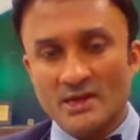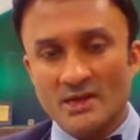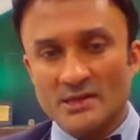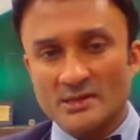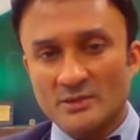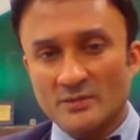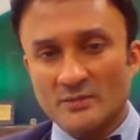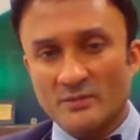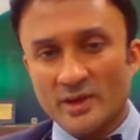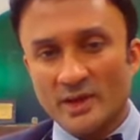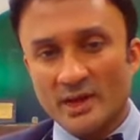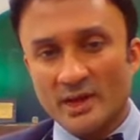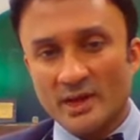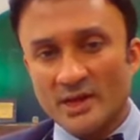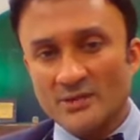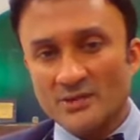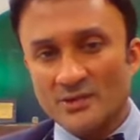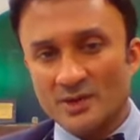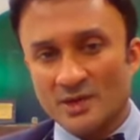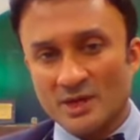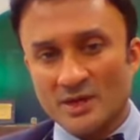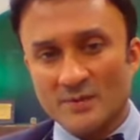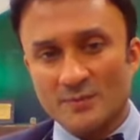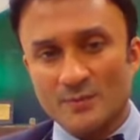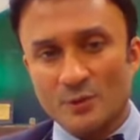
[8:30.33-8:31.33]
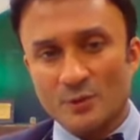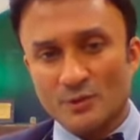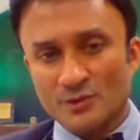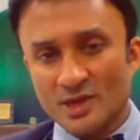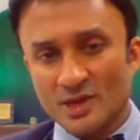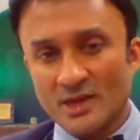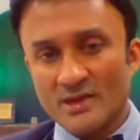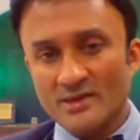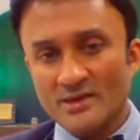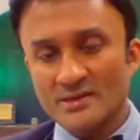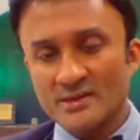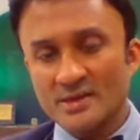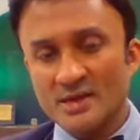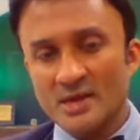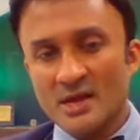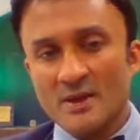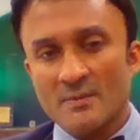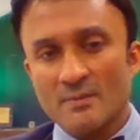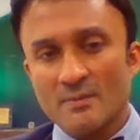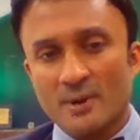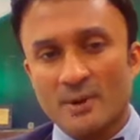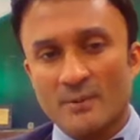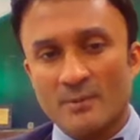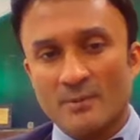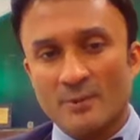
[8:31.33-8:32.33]
It's a very intricate process,
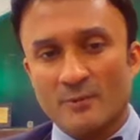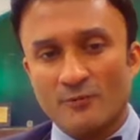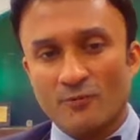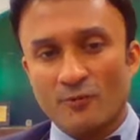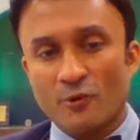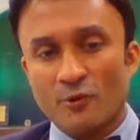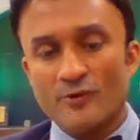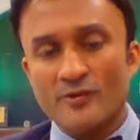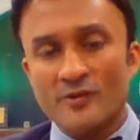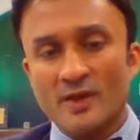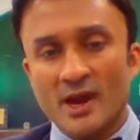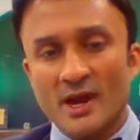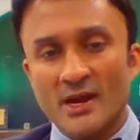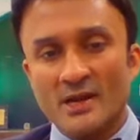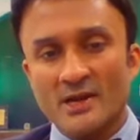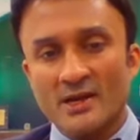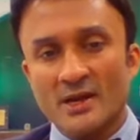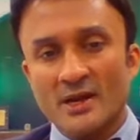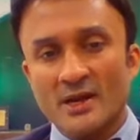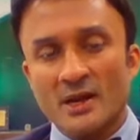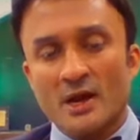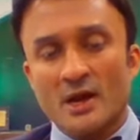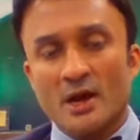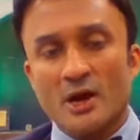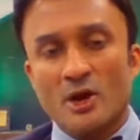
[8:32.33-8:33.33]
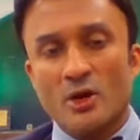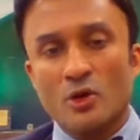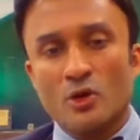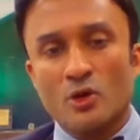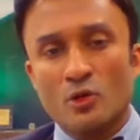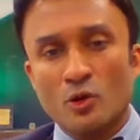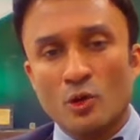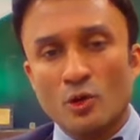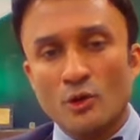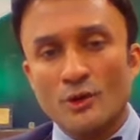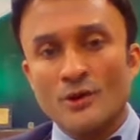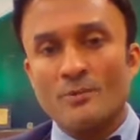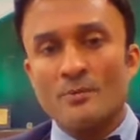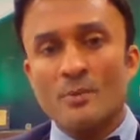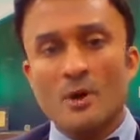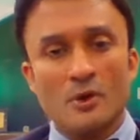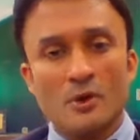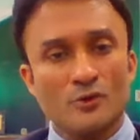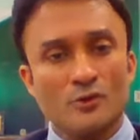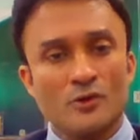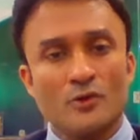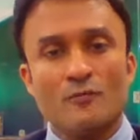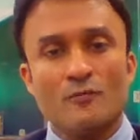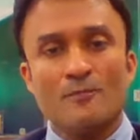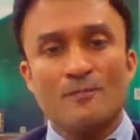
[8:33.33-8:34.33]
but before that, a good
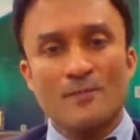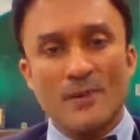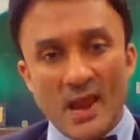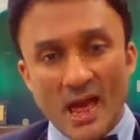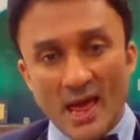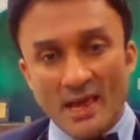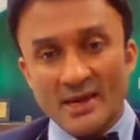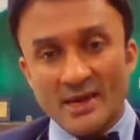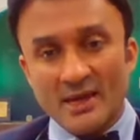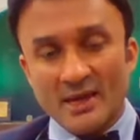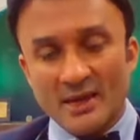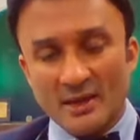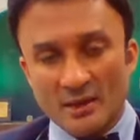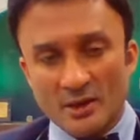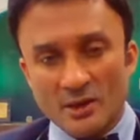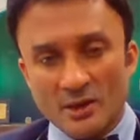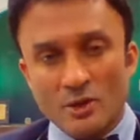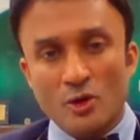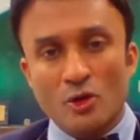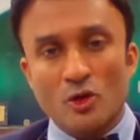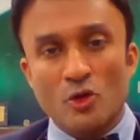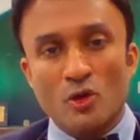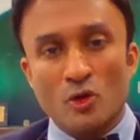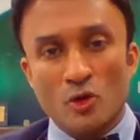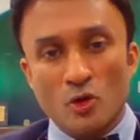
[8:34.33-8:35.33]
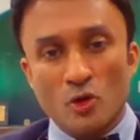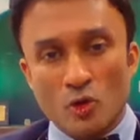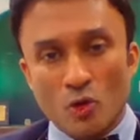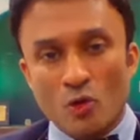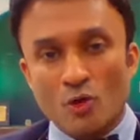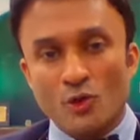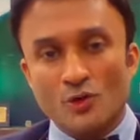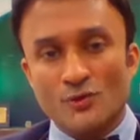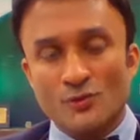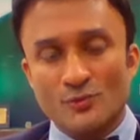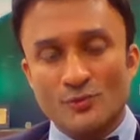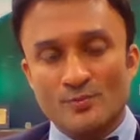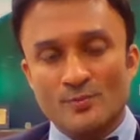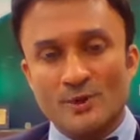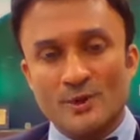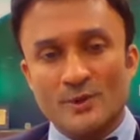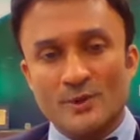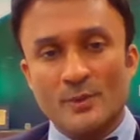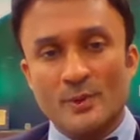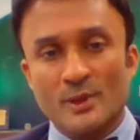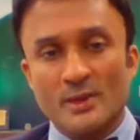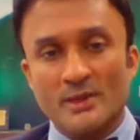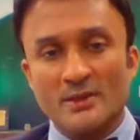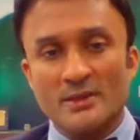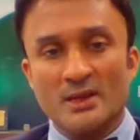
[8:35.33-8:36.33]
amount of planning goes
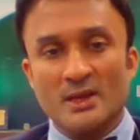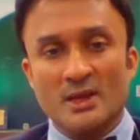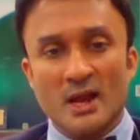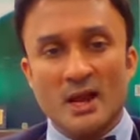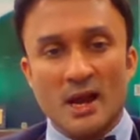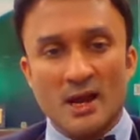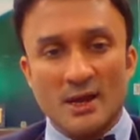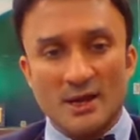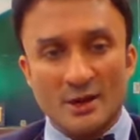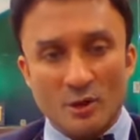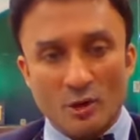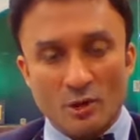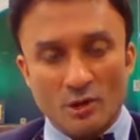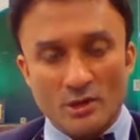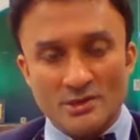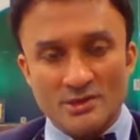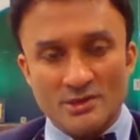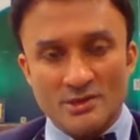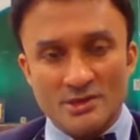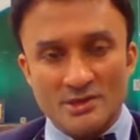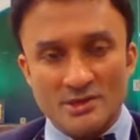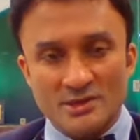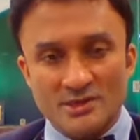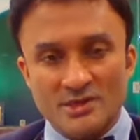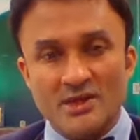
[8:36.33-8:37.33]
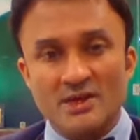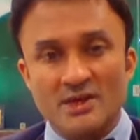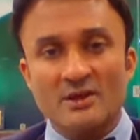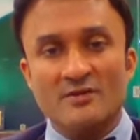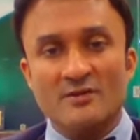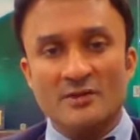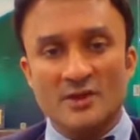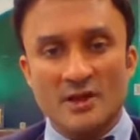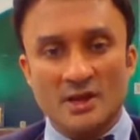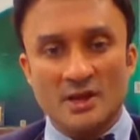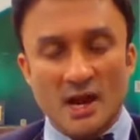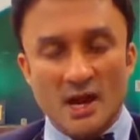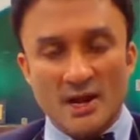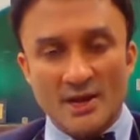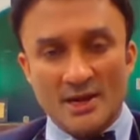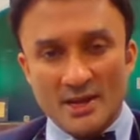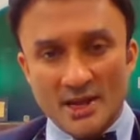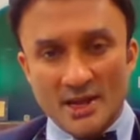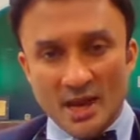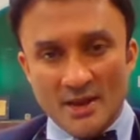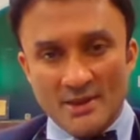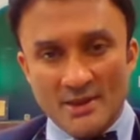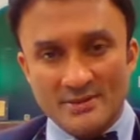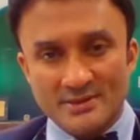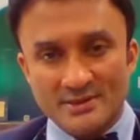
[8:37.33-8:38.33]
between the cardiologist, the
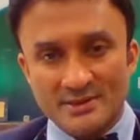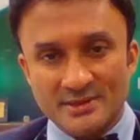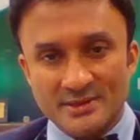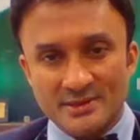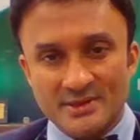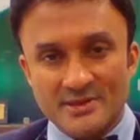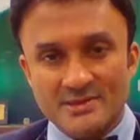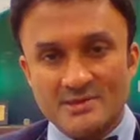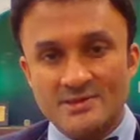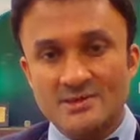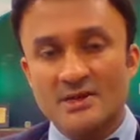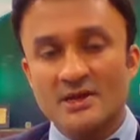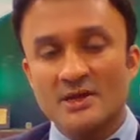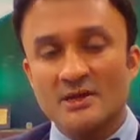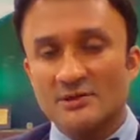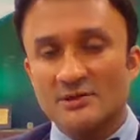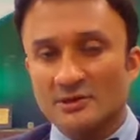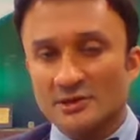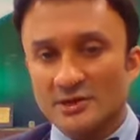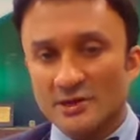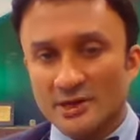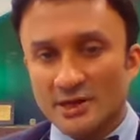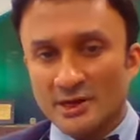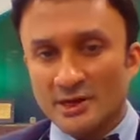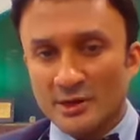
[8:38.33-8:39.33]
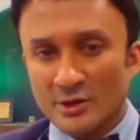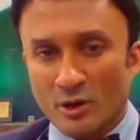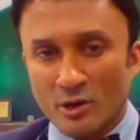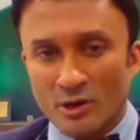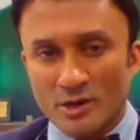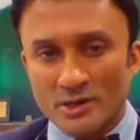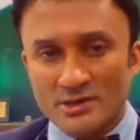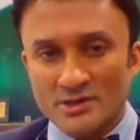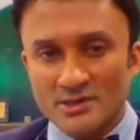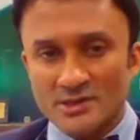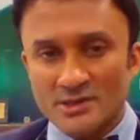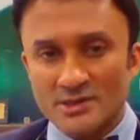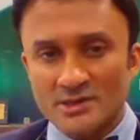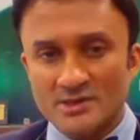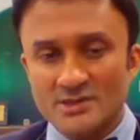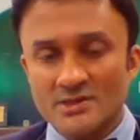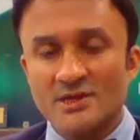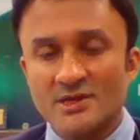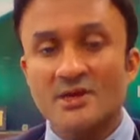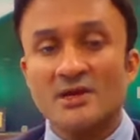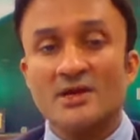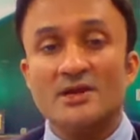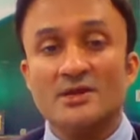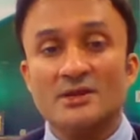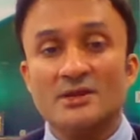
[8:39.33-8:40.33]
cardiac anesthetist, the
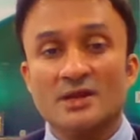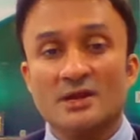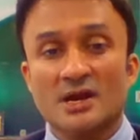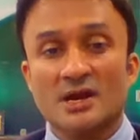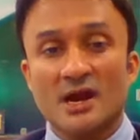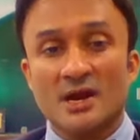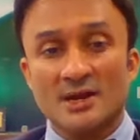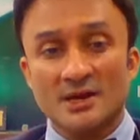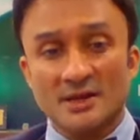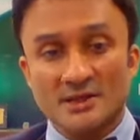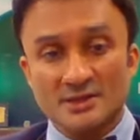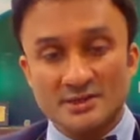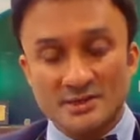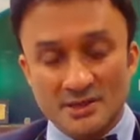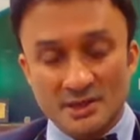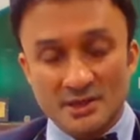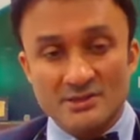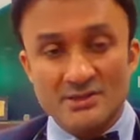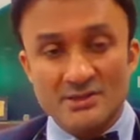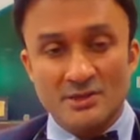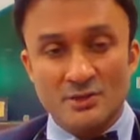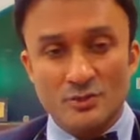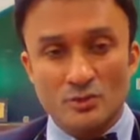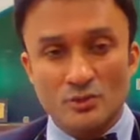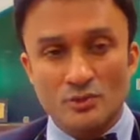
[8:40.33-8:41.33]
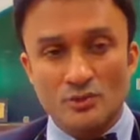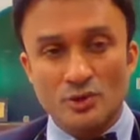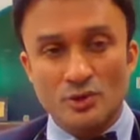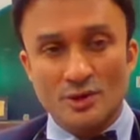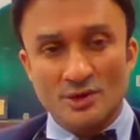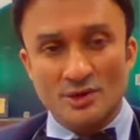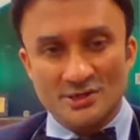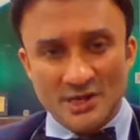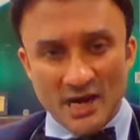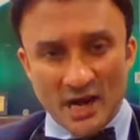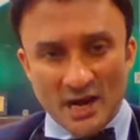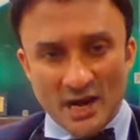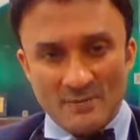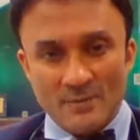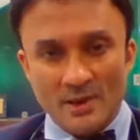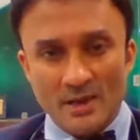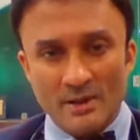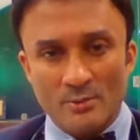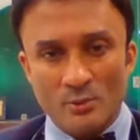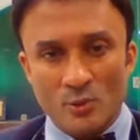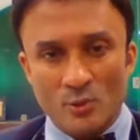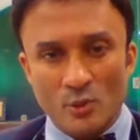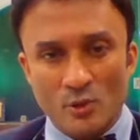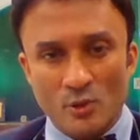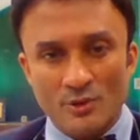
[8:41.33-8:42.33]
radiologist, the cardiac surgeon who's on a
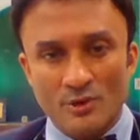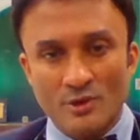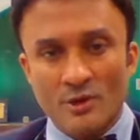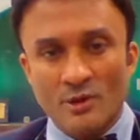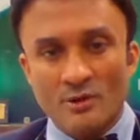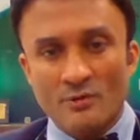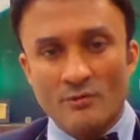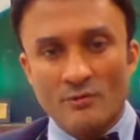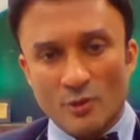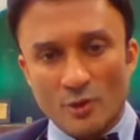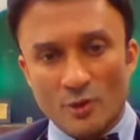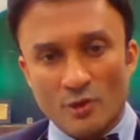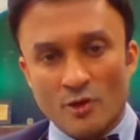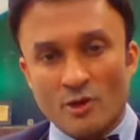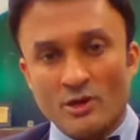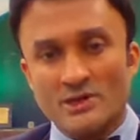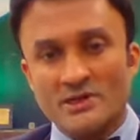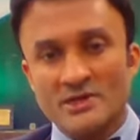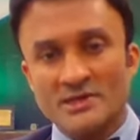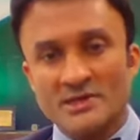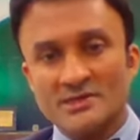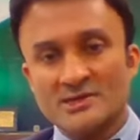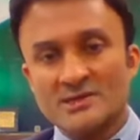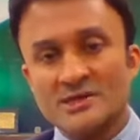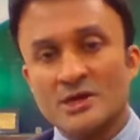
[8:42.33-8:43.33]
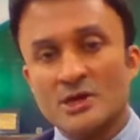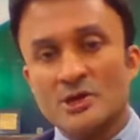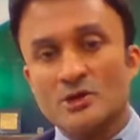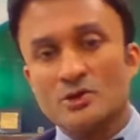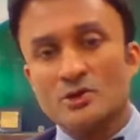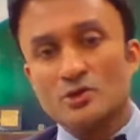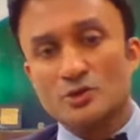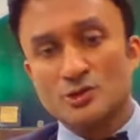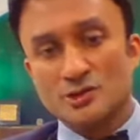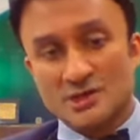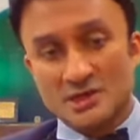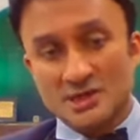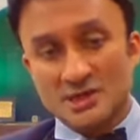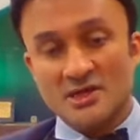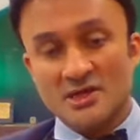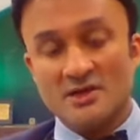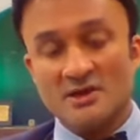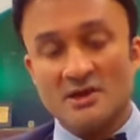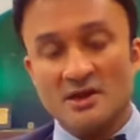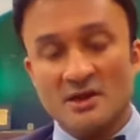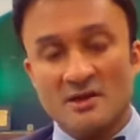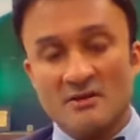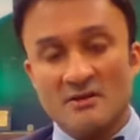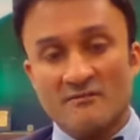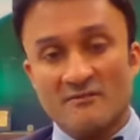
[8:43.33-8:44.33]
standby mode for all this to
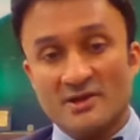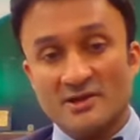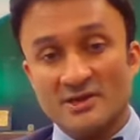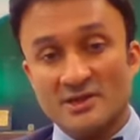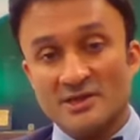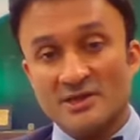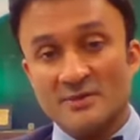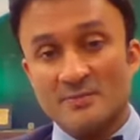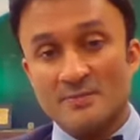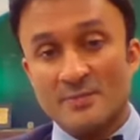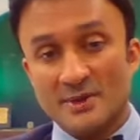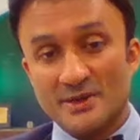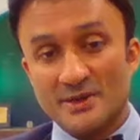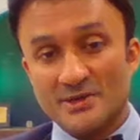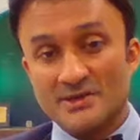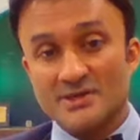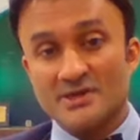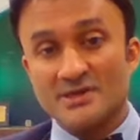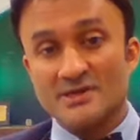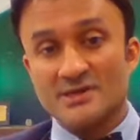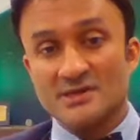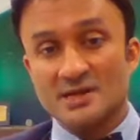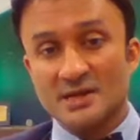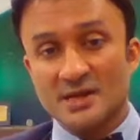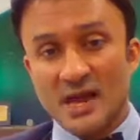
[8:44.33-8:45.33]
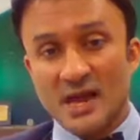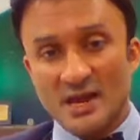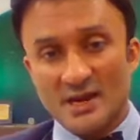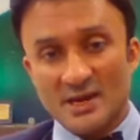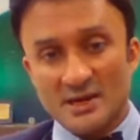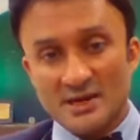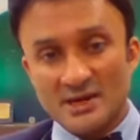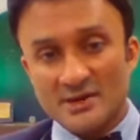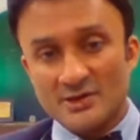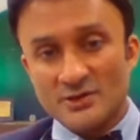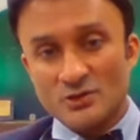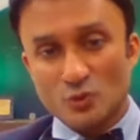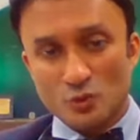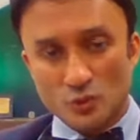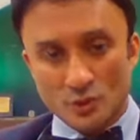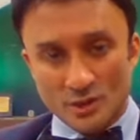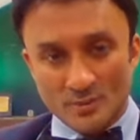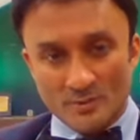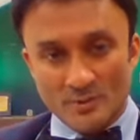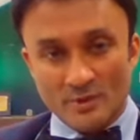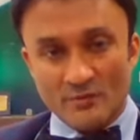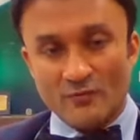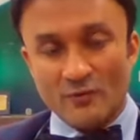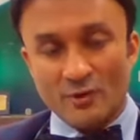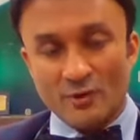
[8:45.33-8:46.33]
see whether the patient is the candidate
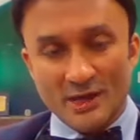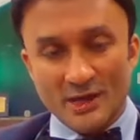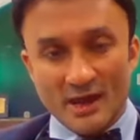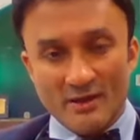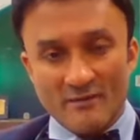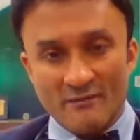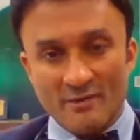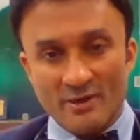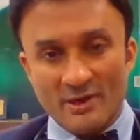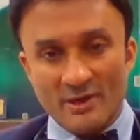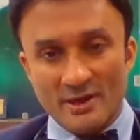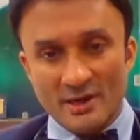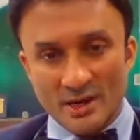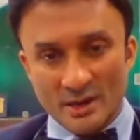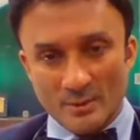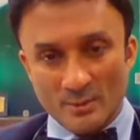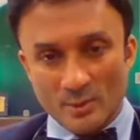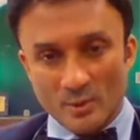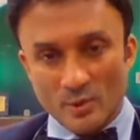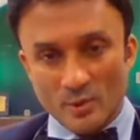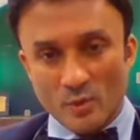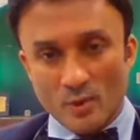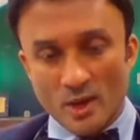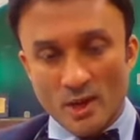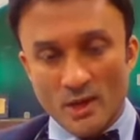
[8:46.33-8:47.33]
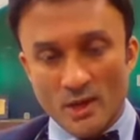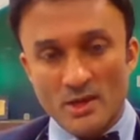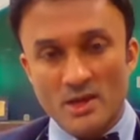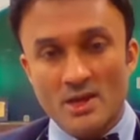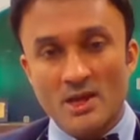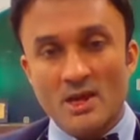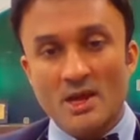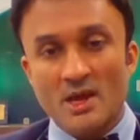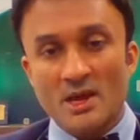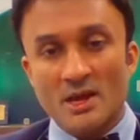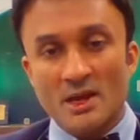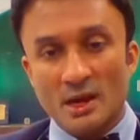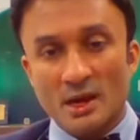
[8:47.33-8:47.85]
suitable for TAVR, number one.